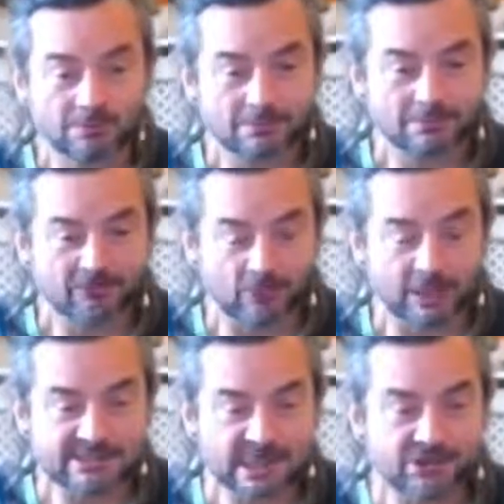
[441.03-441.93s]
feel like
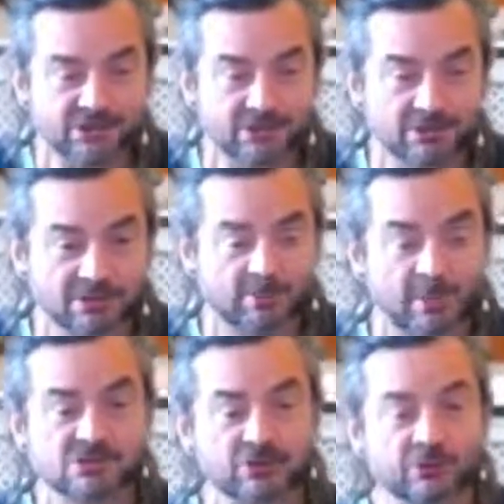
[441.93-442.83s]
tension,
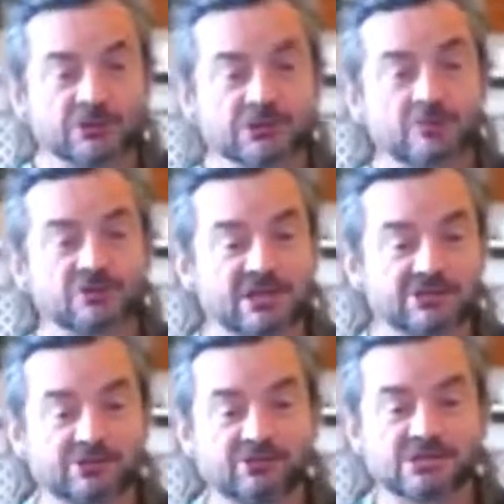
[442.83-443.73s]
depends on your
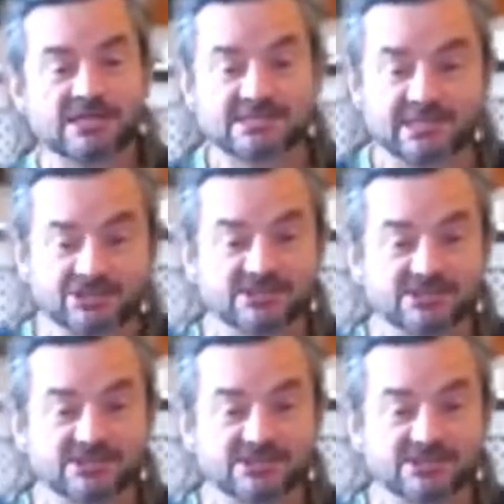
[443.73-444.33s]
interpretation of the sensations.